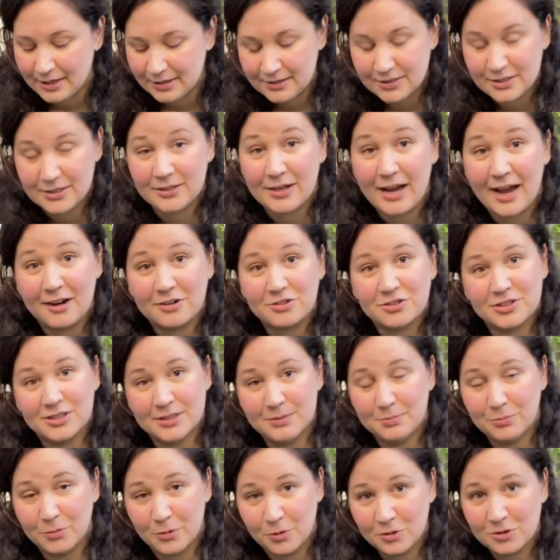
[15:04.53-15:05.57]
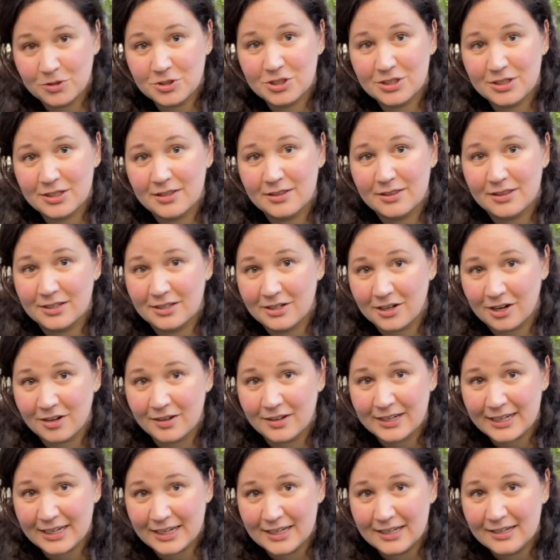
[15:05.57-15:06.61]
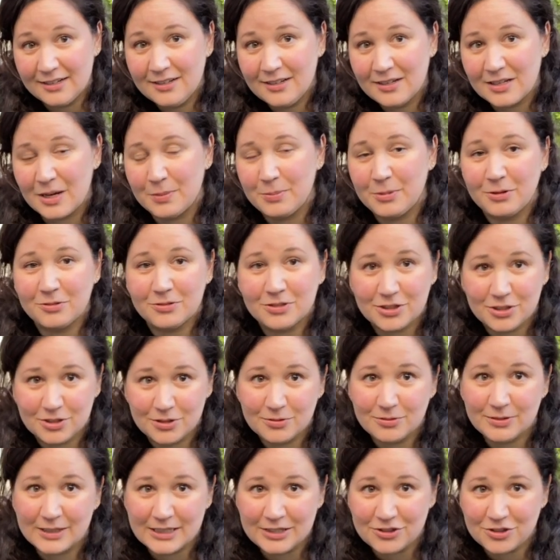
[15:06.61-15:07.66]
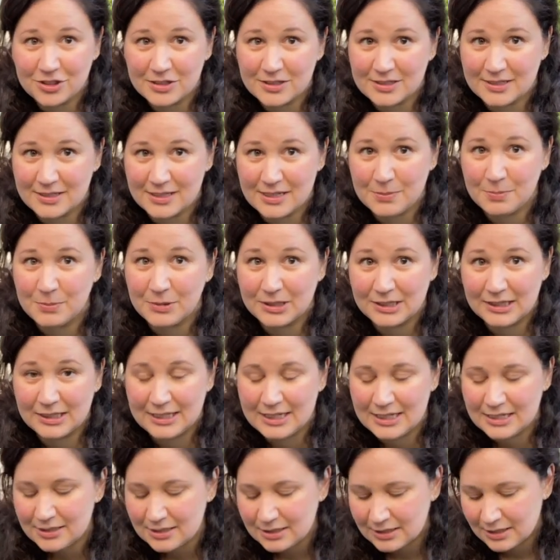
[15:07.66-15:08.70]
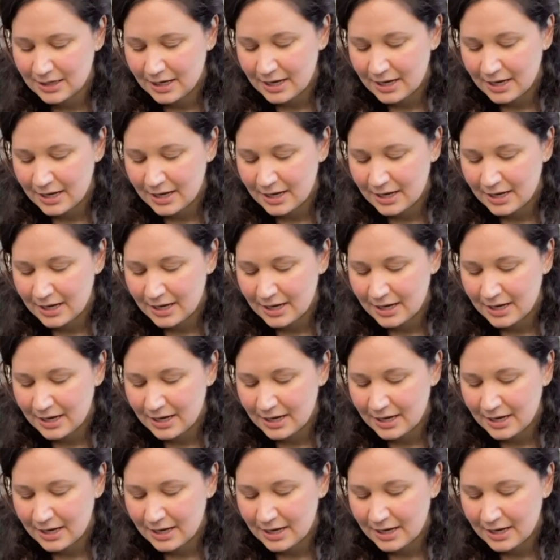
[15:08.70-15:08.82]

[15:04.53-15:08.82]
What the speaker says: to actually mulch the garlic in about 2 inches deep at least.